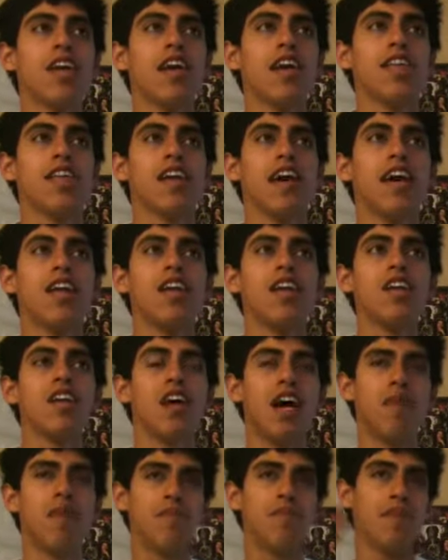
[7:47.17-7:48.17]
And that
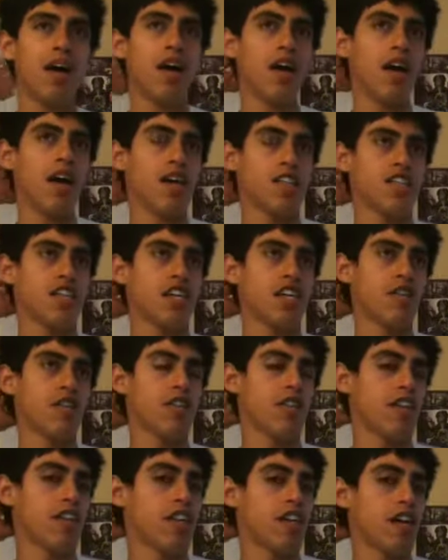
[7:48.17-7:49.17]
I'm
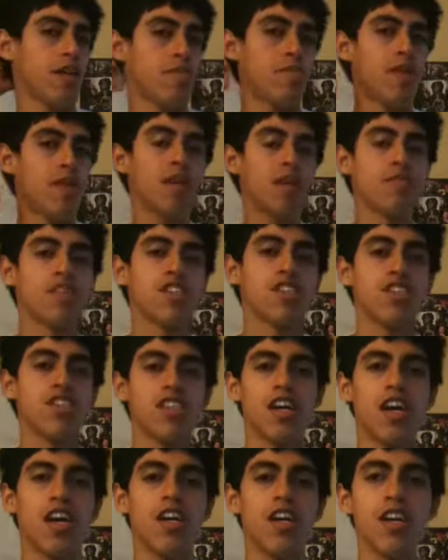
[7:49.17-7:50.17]
secretly
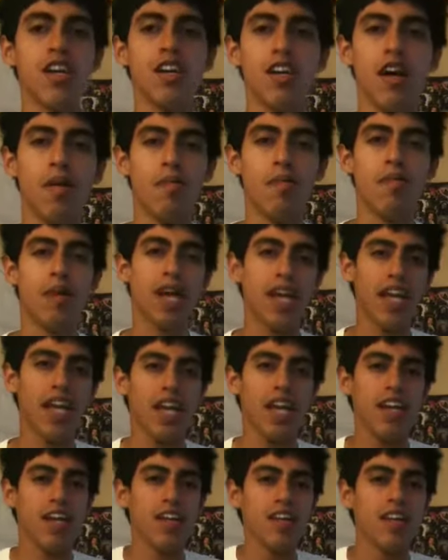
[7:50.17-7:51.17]
a
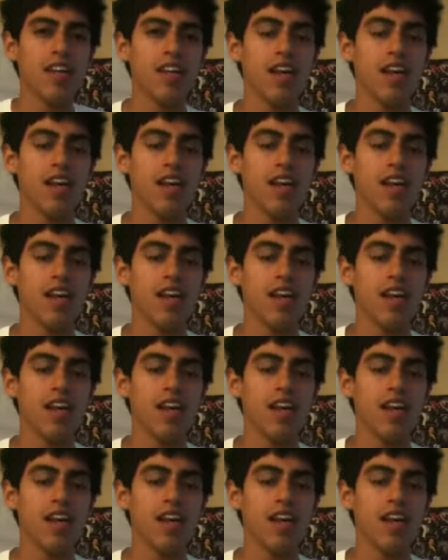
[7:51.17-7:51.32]
bigot.